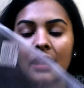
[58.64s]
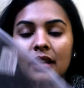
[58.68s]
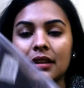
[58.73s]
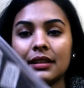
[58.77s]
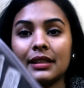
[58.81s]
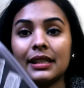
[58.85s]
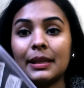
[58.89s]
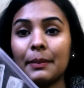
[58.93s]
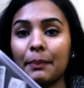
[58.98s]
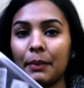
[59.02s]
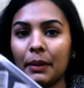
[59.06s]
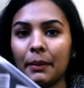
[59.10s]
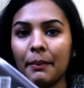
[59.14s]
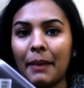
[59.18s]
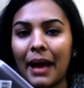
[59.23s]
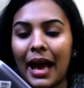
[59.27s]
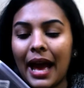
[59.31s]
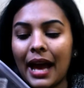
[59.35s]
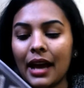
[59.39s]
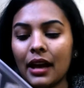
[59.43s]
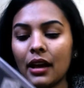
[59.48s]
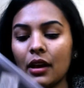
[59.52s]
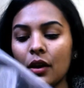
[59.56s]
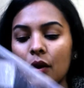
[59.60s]
zipper
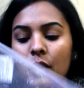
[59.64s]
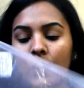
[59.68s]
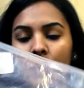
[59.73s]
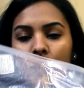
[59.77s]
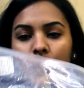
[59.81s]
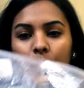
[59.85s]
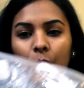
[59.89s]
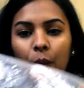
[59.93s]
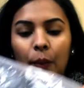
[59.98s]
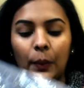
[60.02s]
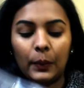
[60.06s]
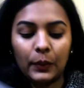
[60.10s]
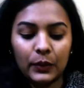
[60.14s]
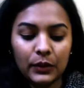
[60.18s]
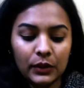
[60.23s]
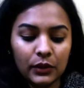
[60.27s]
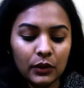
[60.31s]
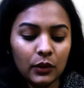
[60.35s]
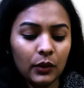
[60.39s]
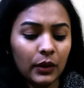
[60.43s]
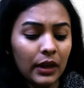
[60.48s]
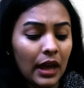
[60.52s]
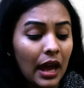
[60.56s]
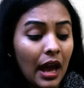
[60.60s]
bag.
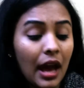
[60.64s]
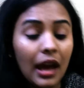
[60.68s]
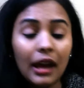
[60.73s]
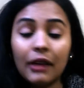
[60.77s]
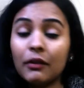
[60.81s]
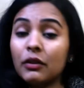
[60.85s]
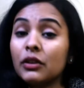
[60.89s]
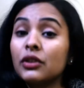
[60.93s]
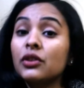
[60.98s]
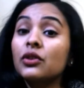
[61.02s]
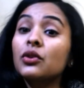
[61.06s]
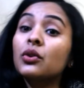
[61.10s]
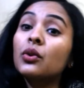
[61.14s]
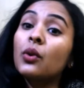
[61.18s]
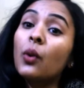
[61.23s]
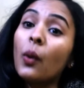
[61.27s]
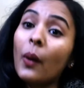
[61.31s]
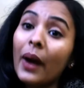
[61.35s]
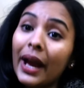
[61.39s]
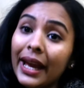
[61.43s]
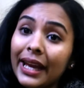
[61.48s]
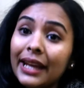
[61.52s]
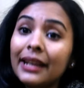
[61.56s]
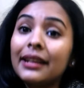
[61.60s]
So yeah, I was
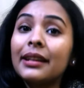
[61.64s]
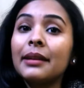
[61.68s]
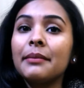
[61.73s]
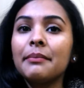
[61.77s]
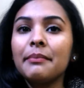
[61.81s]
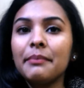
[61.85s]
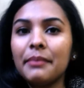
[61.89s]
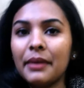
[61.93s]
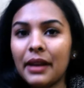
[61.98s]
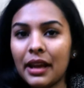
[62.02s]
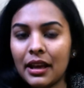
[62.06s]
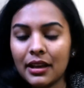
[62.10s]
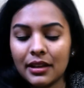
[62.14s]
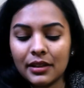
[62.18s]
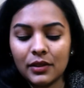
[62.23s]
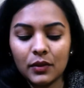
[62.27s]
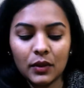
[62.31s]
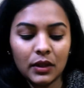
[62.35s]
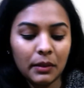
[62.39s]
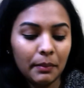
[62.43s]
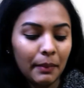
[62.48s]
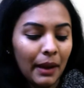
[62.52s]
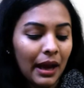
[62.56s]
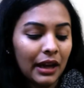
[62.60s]
quite impressed
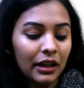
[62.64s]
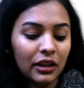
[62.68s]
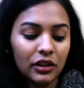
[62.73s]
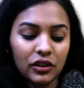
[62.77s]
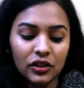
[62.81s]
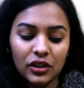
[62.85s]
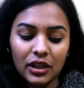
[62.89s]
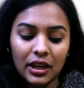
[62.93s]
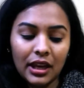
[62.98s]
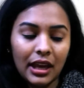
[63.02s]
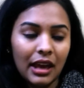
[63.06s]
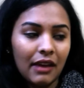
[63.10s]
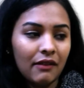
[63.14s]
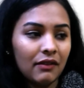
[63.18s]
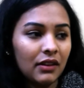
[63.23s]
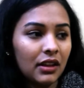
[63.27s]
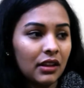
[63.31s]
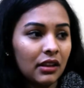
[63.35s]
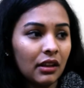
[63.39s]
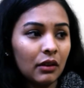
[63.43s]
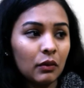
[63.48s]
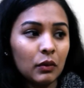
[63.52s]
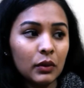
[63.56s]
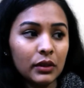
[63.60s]
with the packaging.
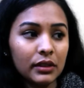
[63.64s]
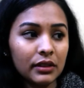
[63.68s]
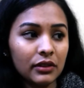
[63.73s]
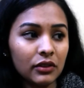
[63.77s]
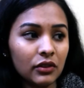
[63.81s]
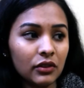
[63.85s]
Everything was